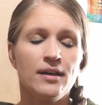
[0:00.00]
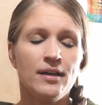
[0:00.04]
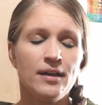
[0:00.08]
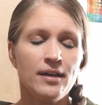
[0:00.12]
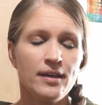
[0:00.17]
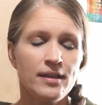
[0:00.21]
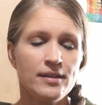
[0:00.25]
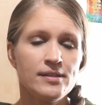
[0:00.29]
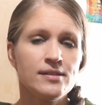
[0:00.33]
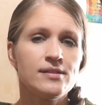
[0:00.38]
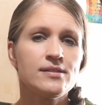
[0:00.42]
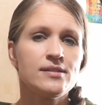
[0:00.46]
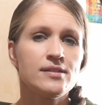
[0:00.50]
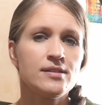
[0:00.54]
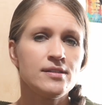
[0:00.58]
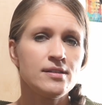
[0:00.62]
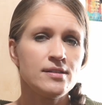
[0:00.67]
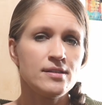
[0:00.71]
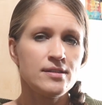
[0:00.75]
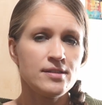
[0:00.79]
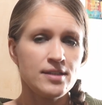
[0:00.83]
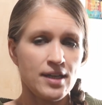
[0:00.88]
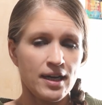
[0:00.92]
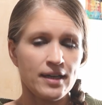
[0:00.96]
is
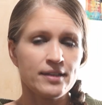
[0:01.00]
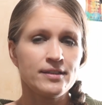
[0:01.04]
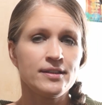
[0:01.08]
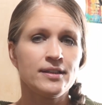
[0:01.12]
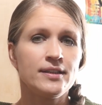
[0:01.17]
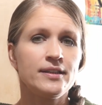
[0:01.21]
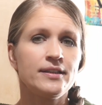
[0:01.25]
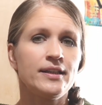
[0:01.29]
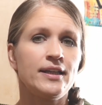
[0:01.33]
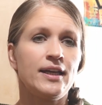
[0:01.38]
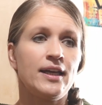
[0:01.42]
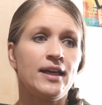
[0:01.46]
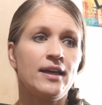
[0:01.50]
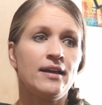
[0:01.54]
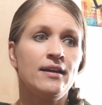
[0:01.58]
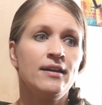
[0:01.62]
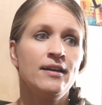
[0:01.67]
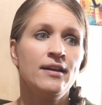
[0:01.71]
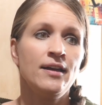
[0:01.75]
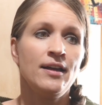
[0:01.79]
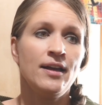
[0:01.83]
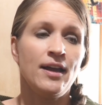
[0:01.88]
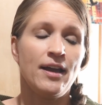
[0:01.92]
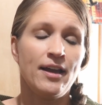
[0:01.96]
technically
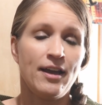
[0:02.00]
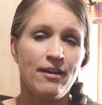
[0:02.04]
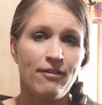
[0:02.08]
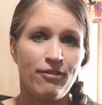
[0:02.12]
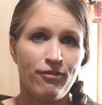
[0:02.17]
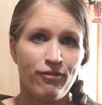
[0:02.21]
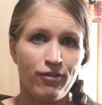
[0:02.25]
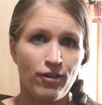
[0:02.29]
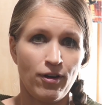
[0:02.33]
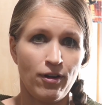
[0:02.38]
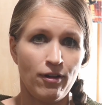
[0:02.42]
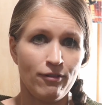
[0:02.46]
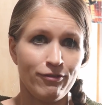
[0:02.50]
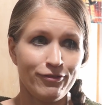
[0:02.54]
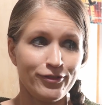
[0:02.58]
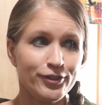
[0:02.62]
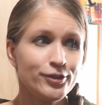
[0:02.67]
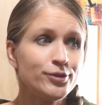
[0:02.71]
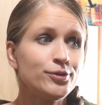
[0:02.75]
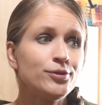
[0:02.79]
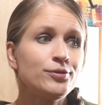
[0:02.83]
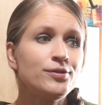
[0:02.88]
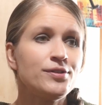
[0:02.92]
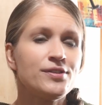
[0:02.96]
a fall
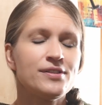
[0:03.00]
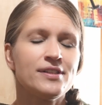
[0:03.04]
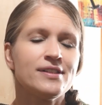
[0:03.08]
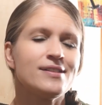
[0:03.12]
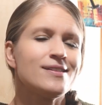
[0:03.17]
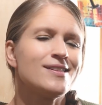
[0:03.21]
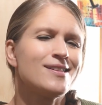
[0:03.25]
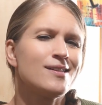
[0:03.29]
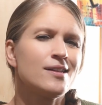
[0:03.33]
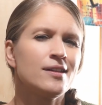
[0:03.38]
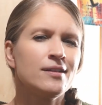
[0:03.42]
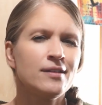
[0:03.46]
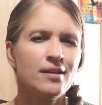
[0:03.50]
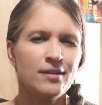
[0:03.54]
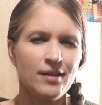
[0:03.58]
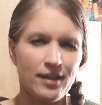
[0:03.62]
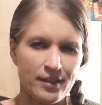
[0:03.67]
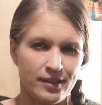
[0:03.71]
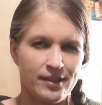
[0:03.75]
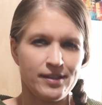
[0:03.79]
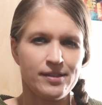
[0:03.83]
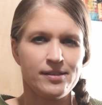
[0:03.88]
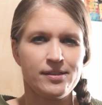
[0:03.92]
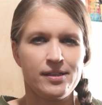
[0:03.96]
food since
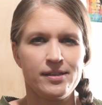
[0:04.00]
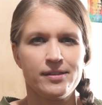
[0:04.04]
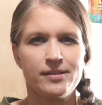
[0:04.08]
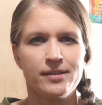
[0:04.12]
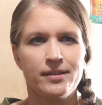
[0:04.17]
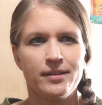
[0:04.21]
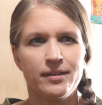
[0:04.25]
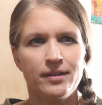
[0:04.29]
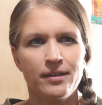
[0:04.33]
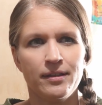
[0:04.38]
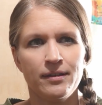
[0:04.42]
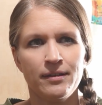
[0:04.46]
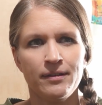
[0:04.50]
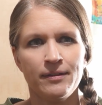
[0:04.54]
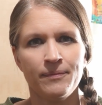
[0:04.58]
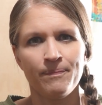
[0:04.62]
hunting season